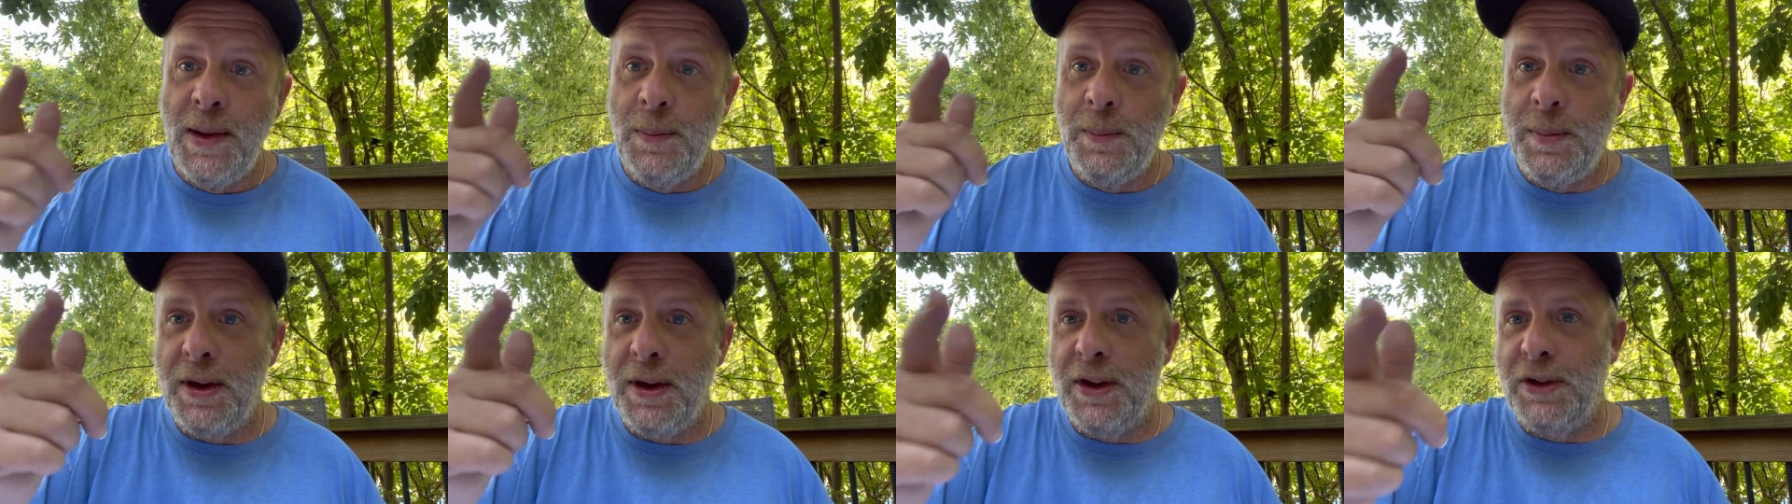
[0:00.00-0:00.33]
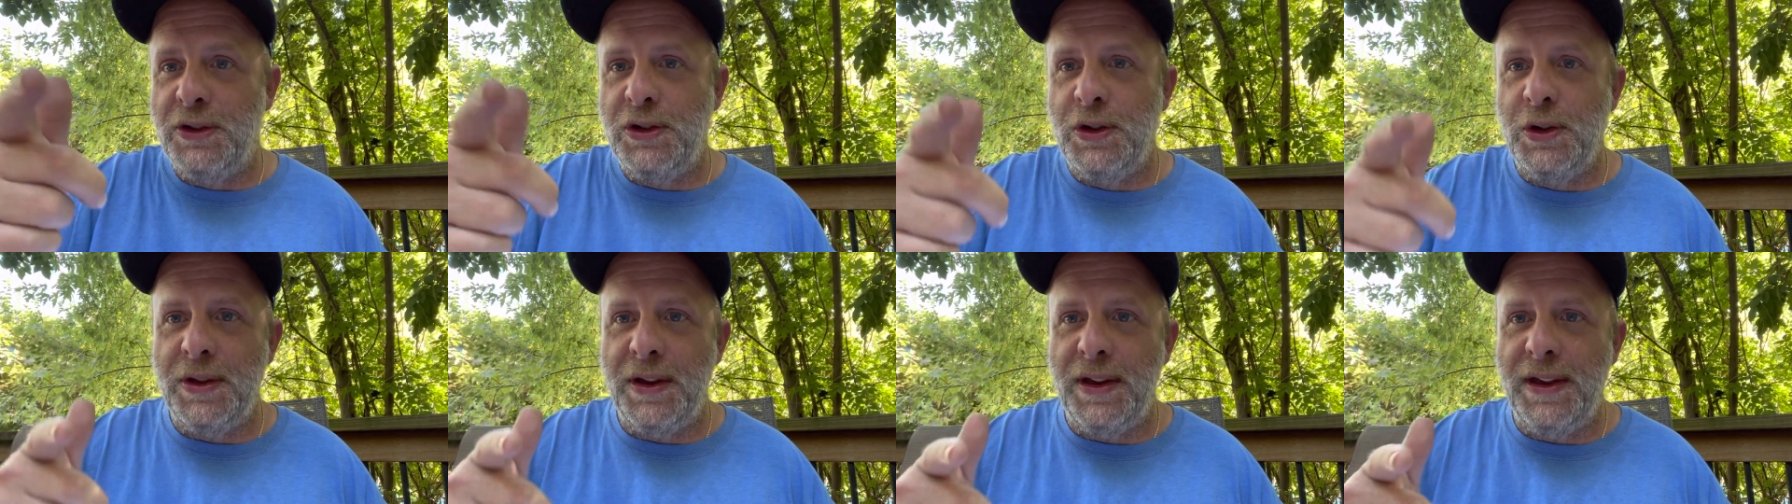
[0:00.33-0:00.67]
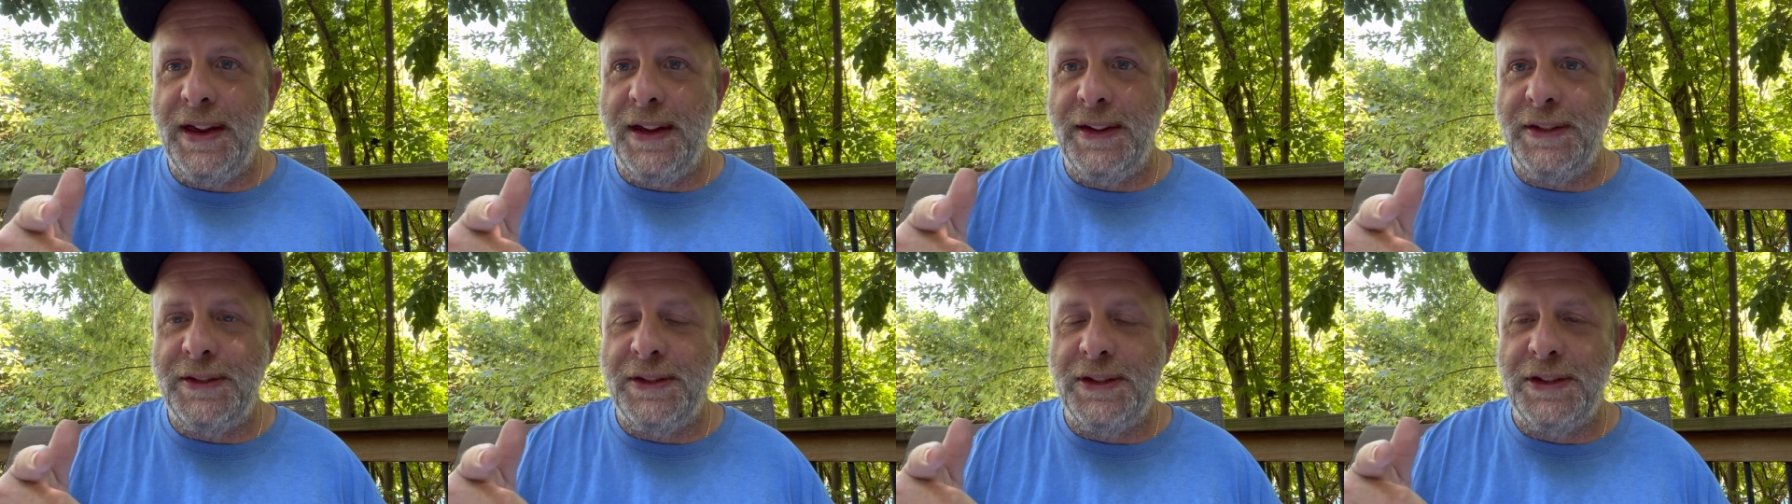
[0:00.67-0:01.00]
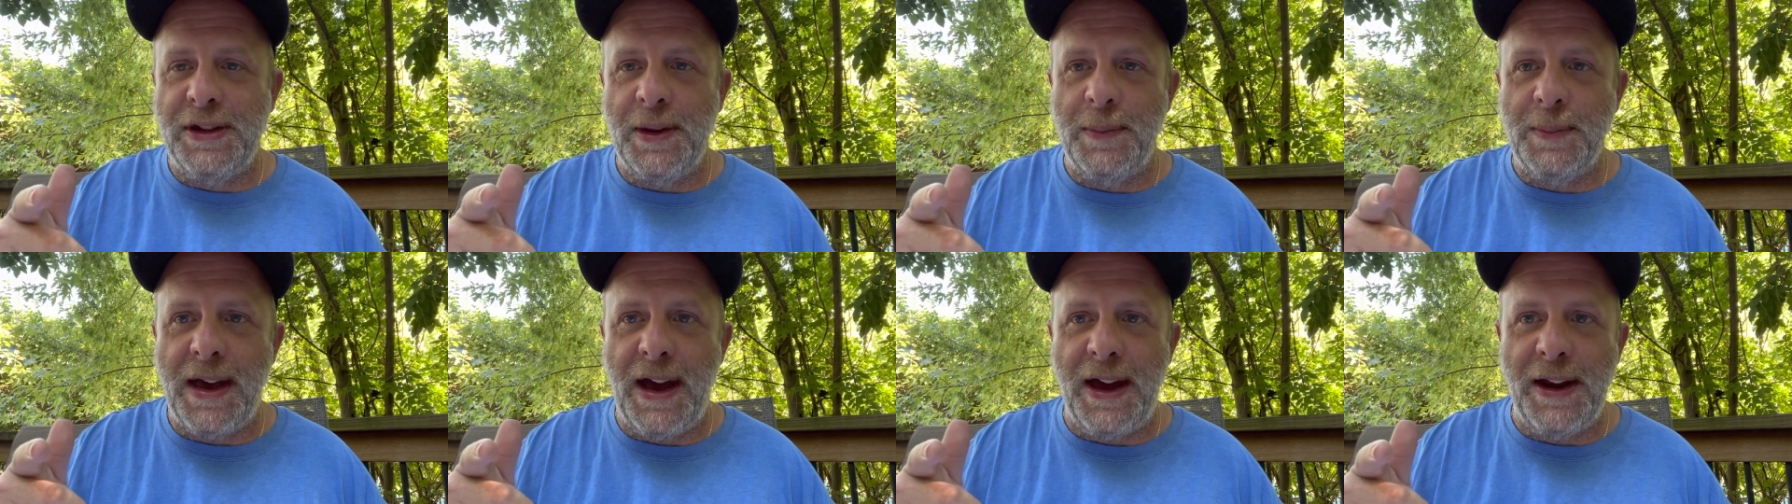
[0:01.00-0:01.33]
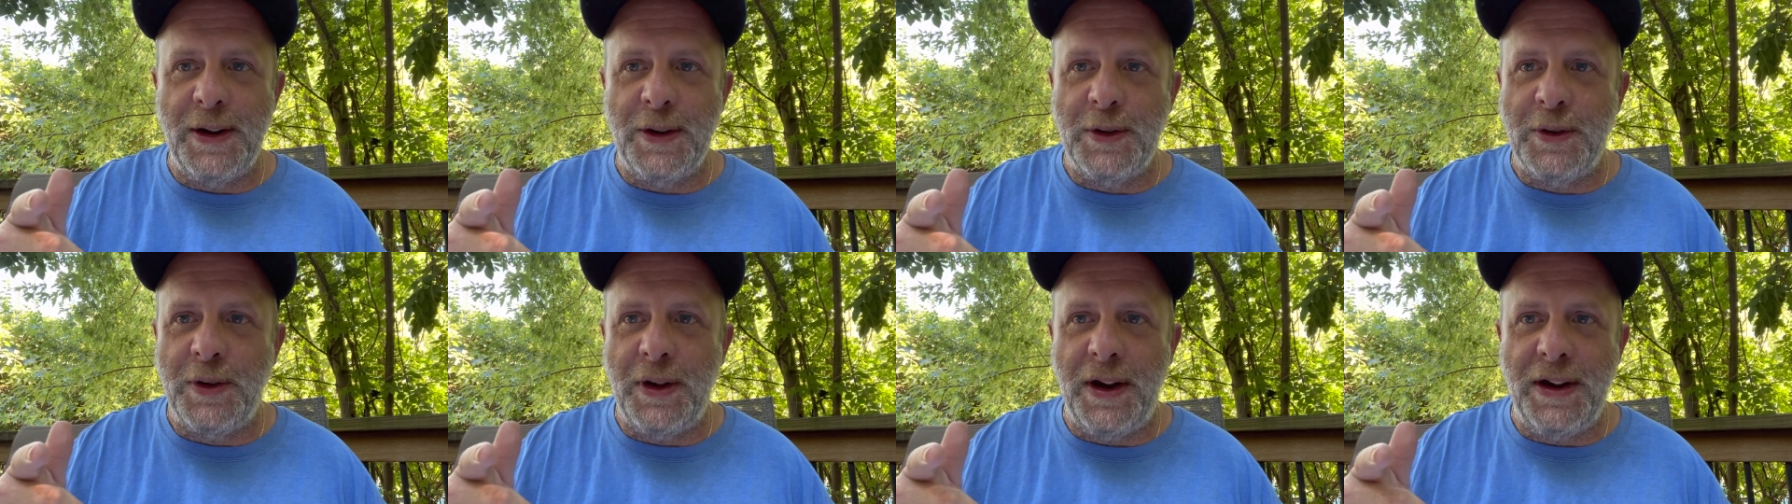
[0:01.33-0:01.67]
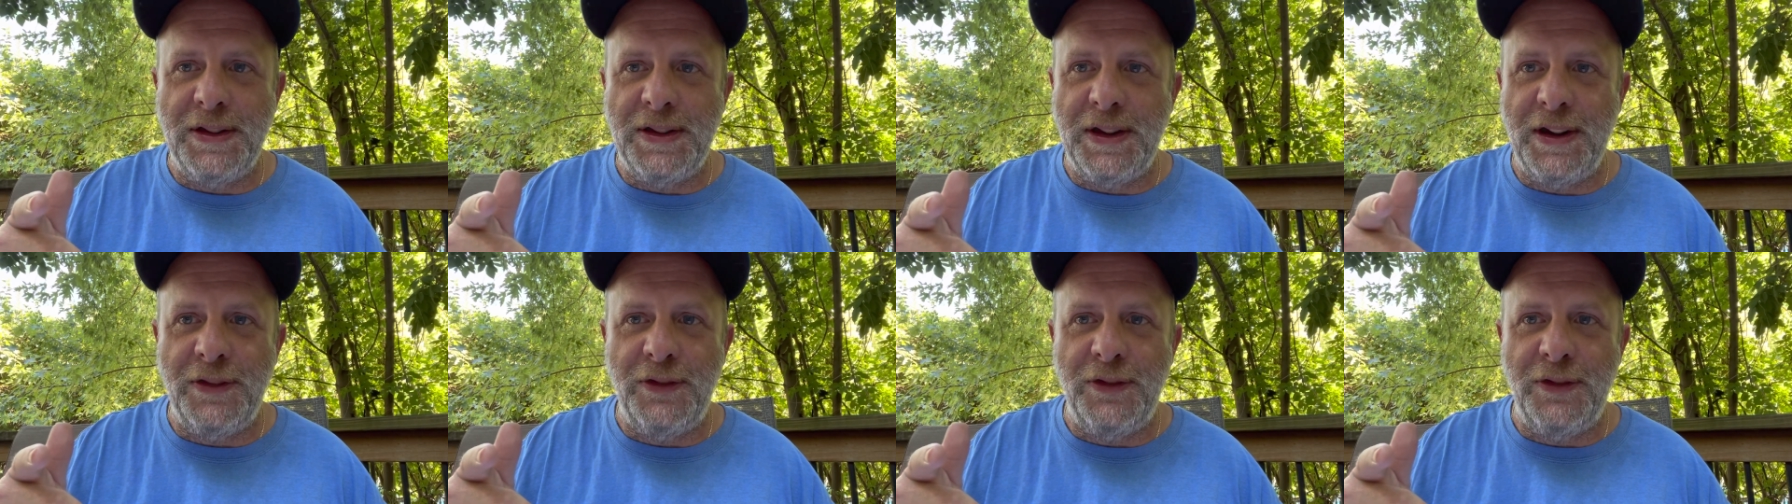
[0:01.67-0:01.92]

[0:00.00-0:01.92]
because you can get in some kind of crazy